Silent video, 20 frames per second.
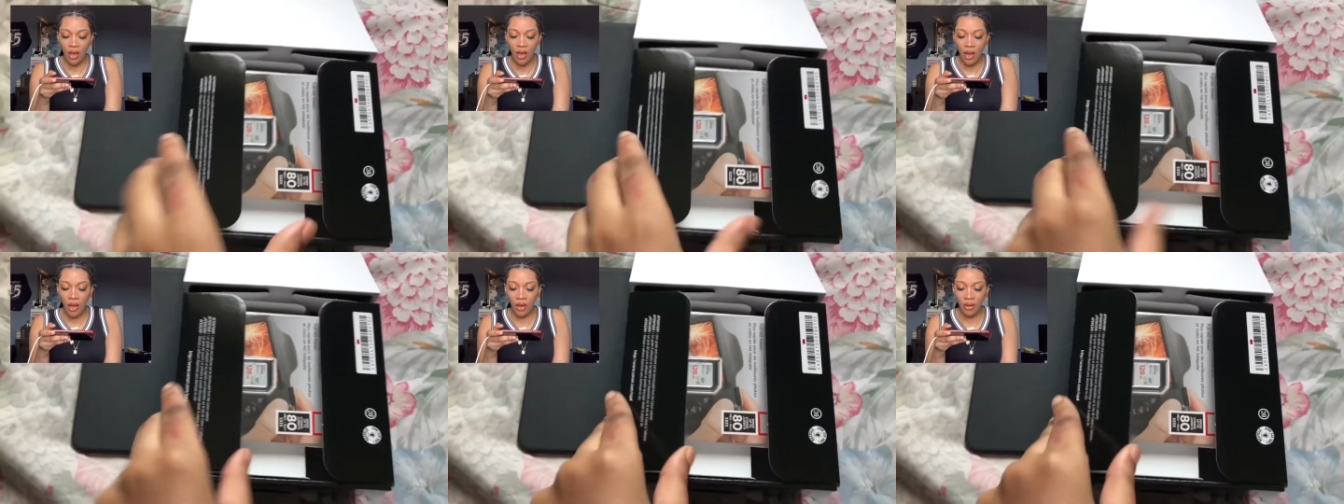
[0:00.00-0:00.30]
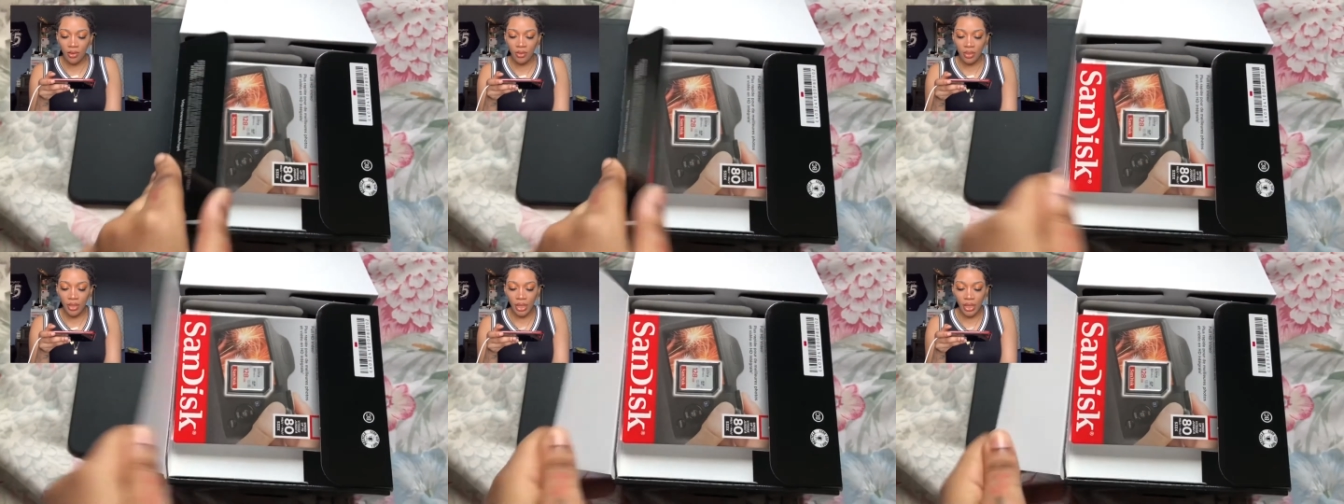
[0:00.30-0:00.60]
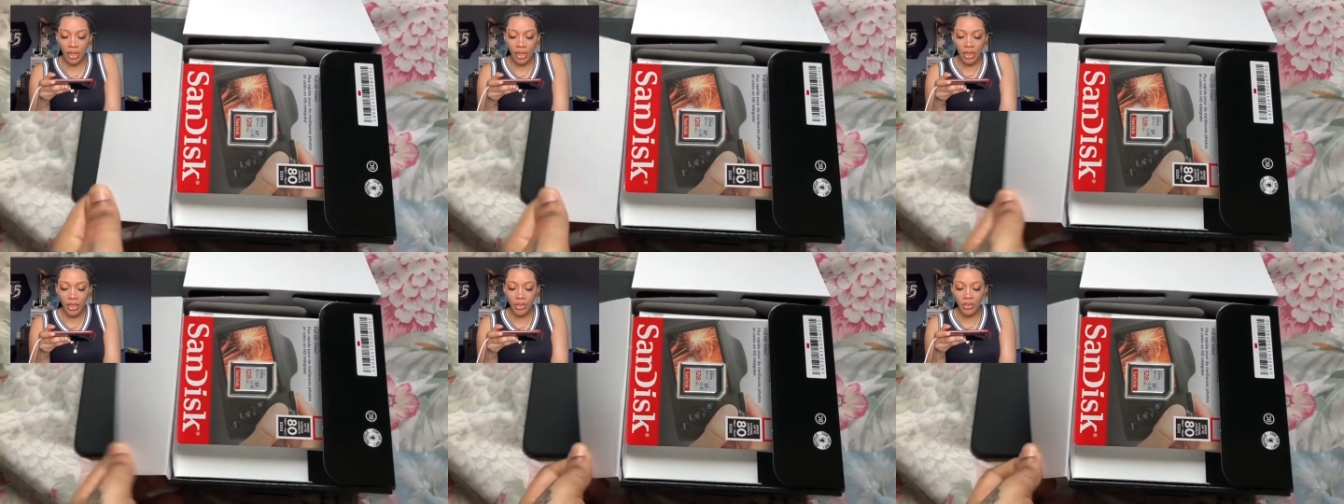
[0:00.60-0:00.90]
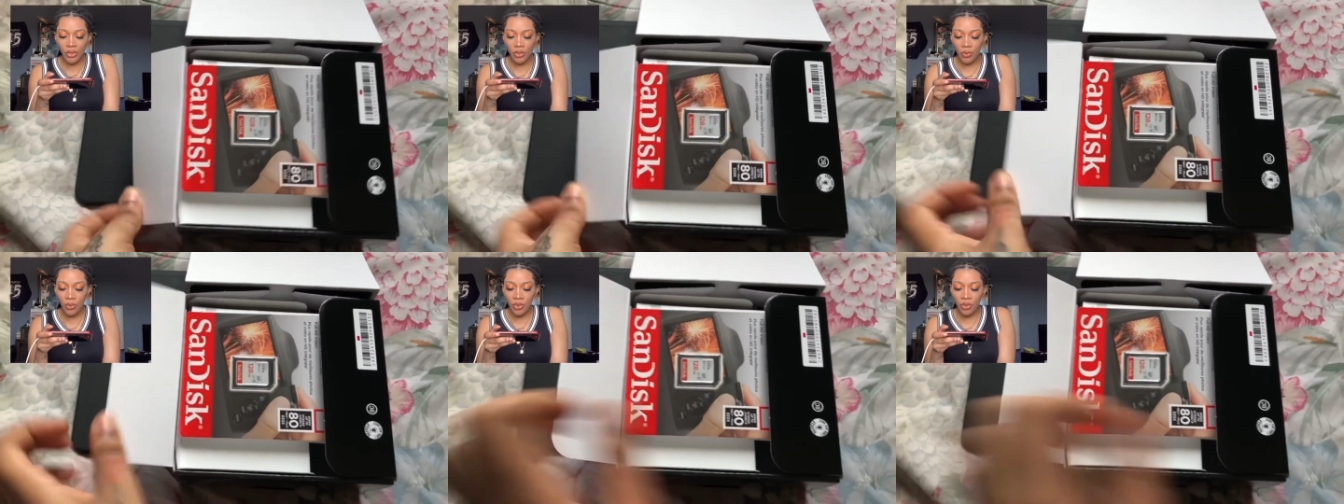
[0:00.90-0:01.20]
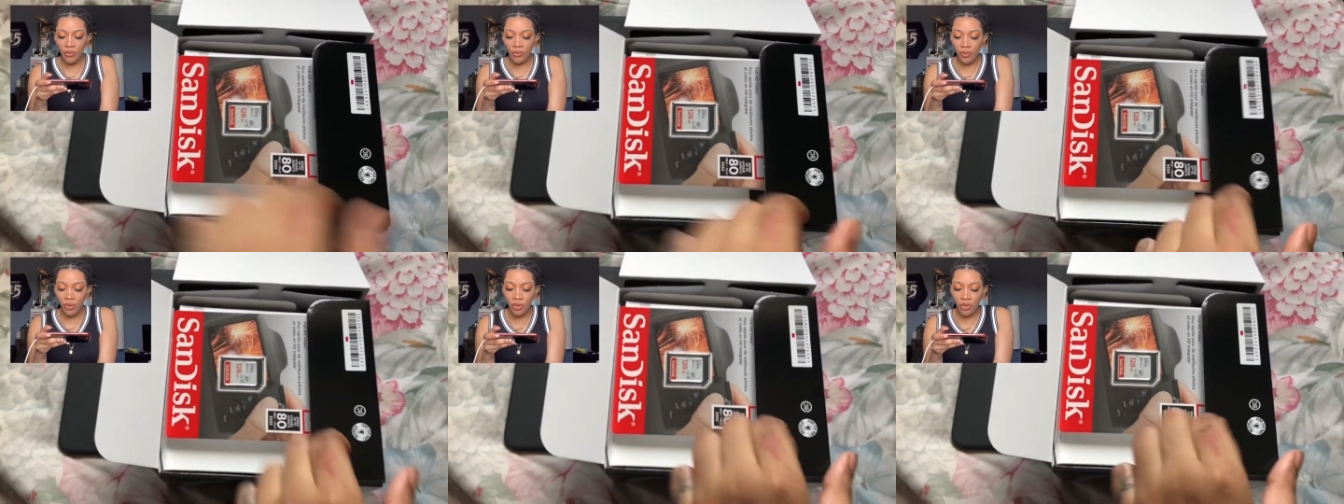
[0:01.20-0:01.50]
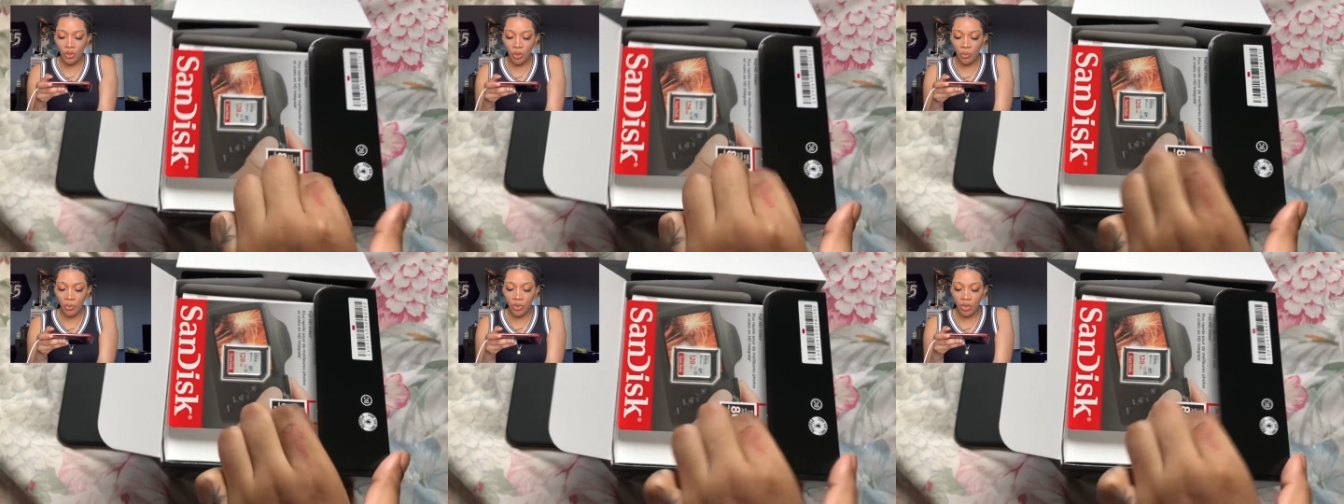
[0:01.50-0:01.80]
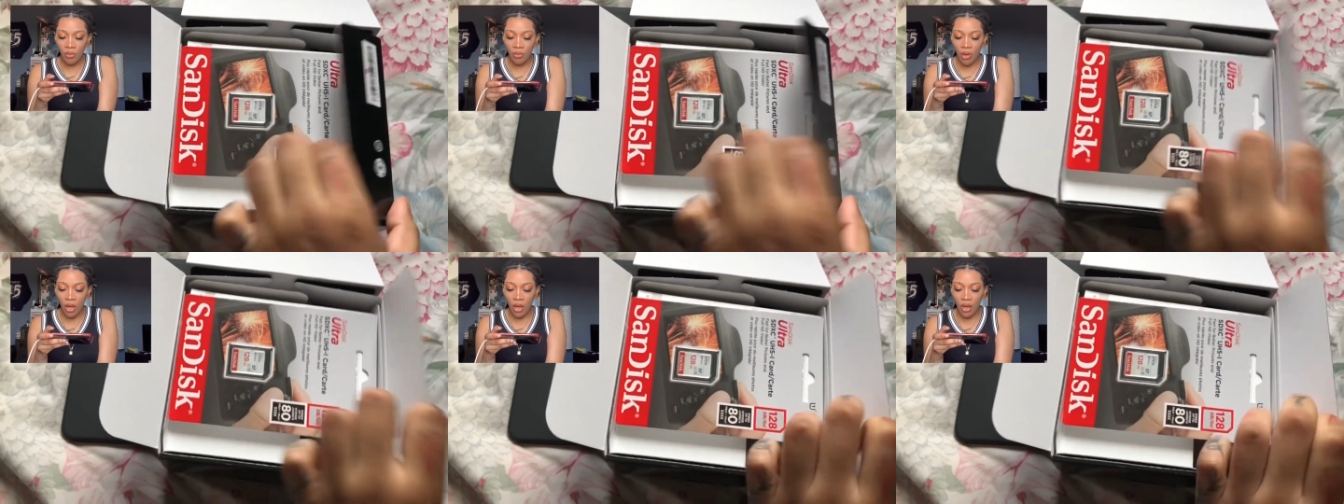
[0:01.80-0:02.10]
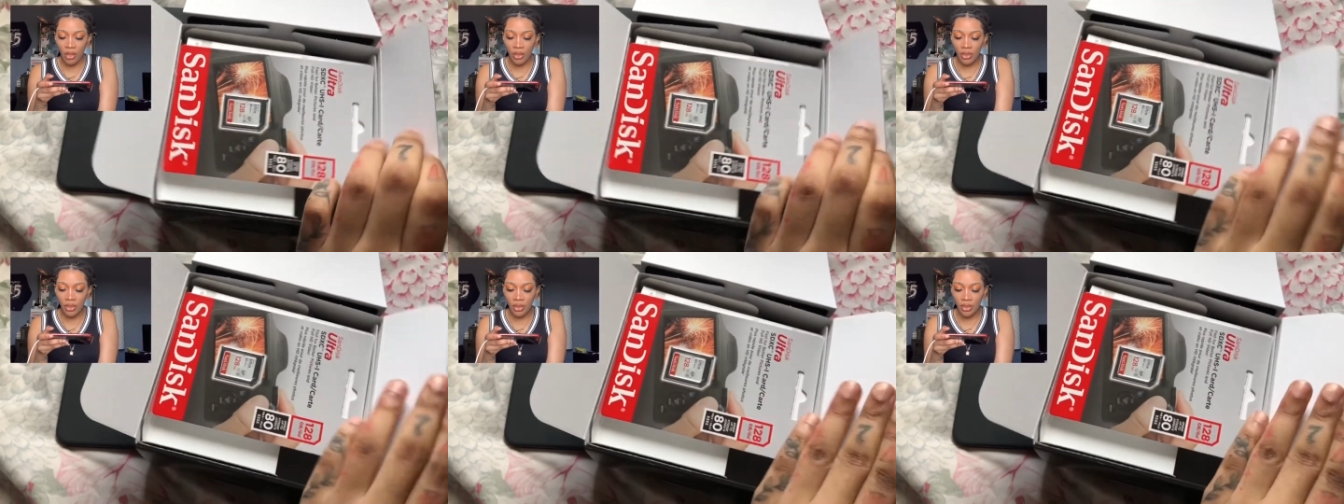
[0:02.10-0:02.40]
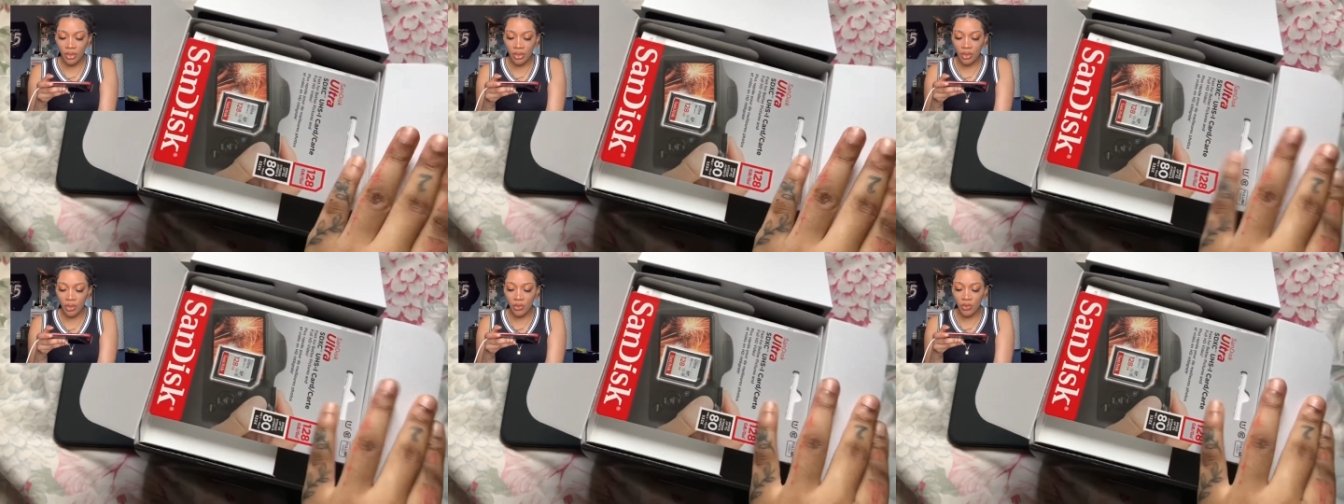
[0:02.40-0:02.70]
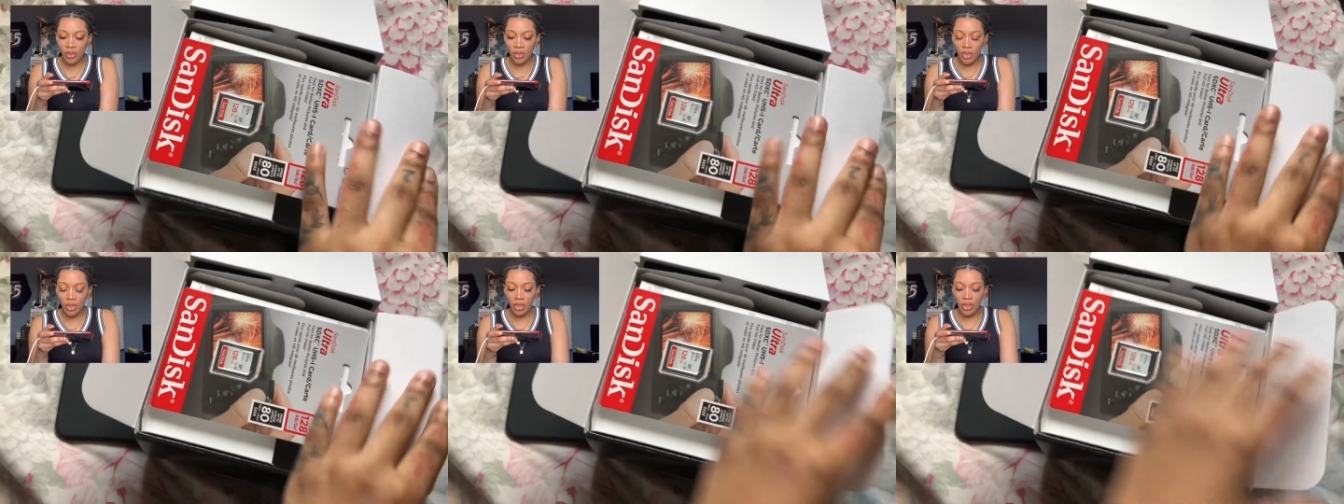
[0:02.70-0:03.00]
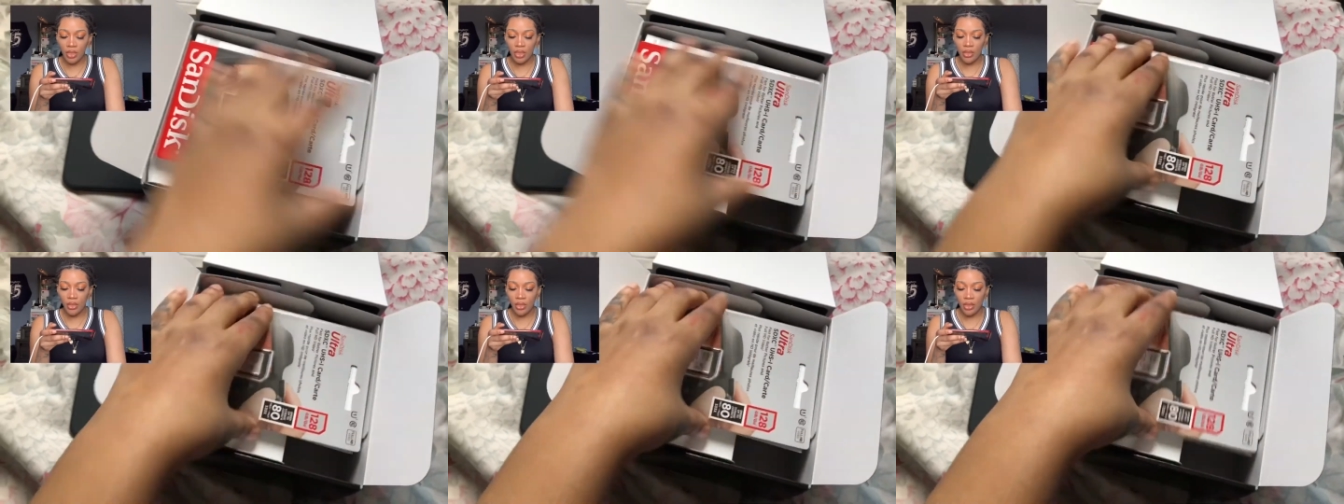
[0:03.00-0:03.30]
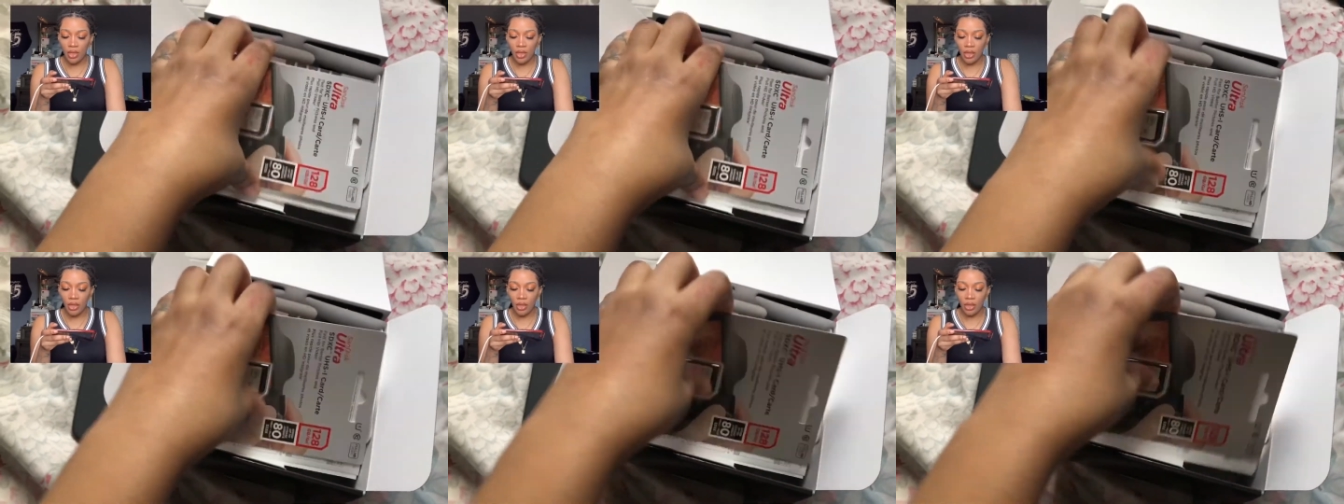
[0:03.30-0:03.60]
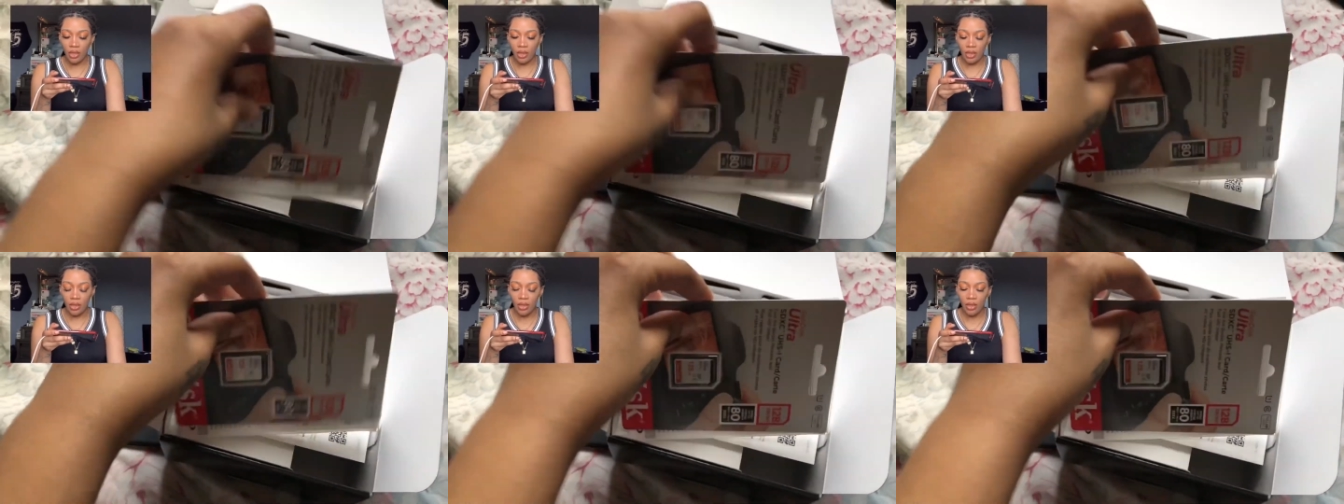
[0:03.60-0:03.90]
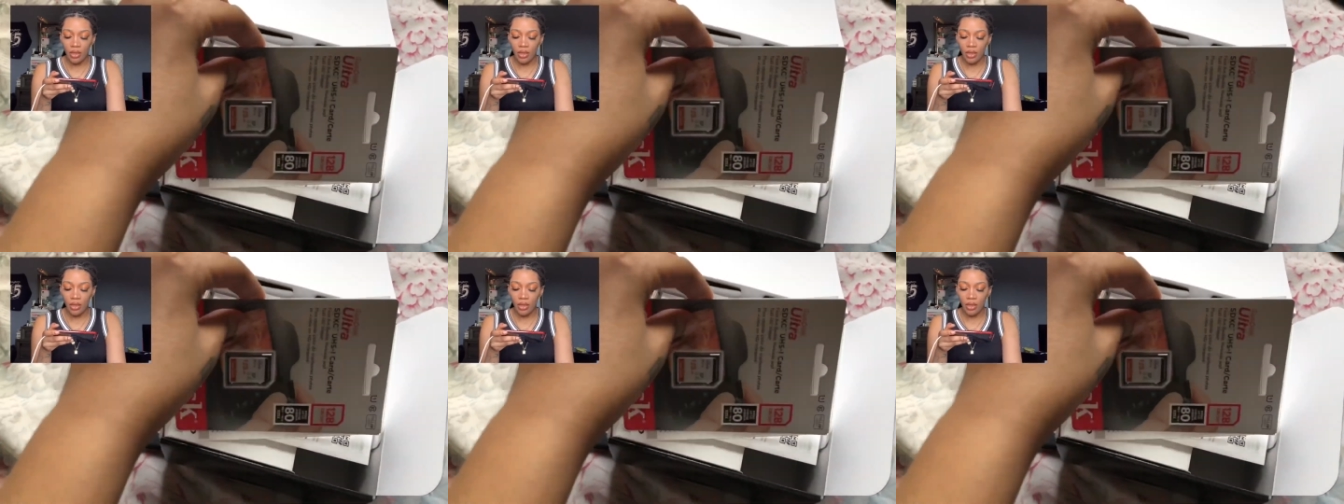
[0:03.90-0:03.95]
Okay, so when you first open the box, you see the,